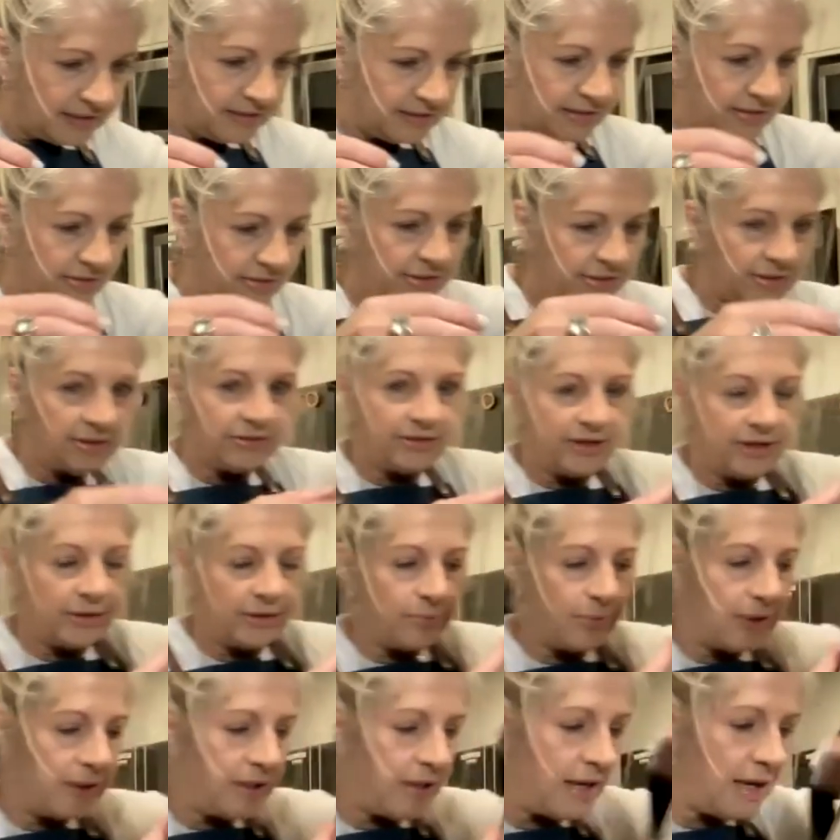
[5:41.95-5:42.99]
No, I don't think
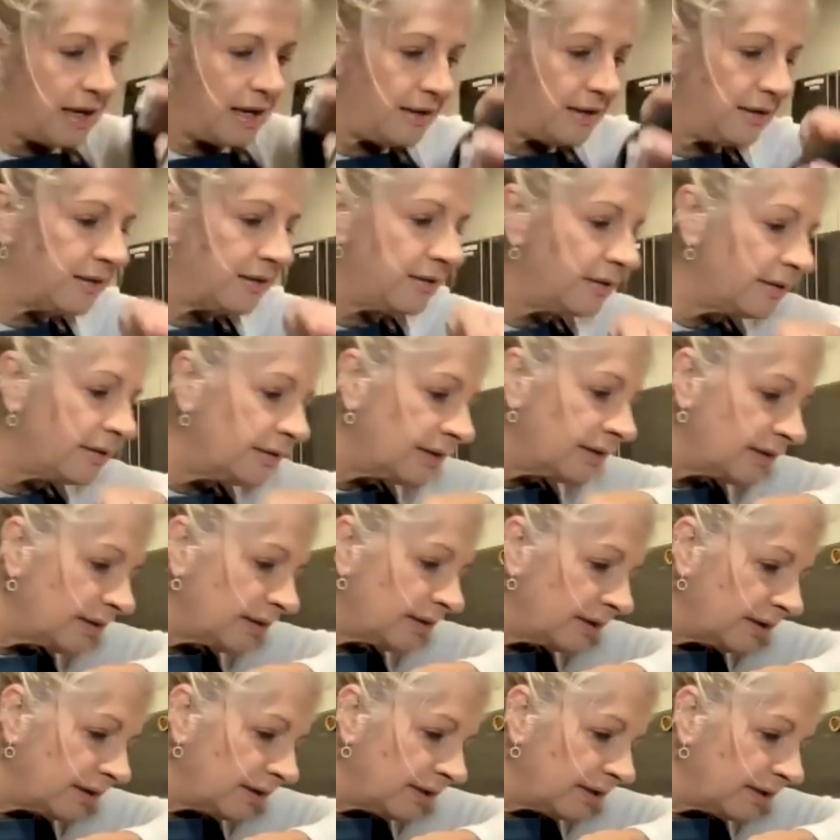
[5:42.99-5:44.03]
we can.
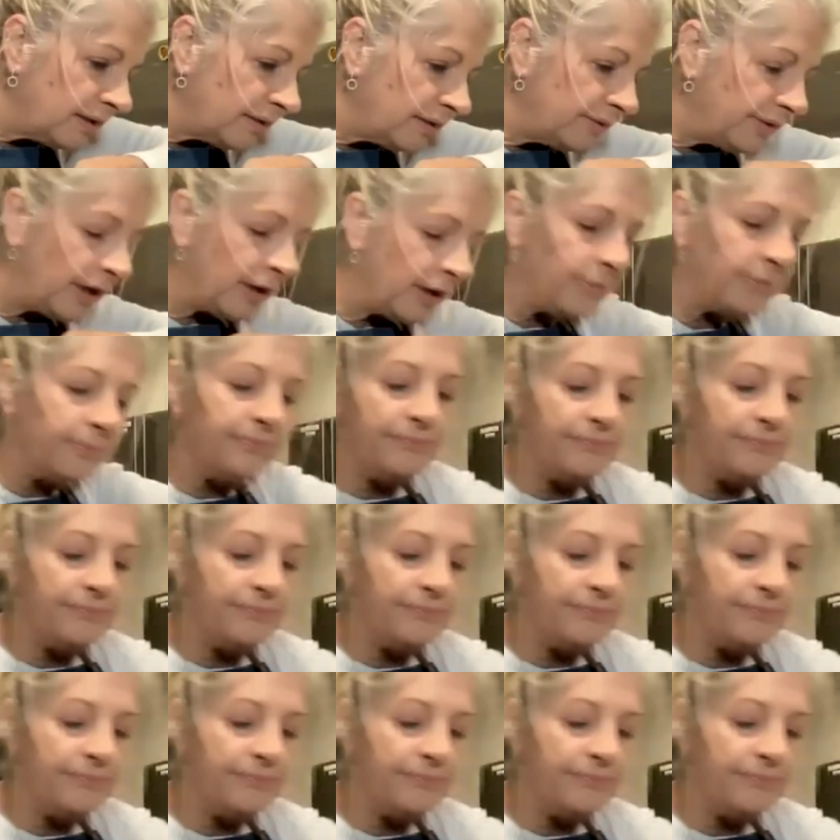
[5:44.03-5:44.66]
No.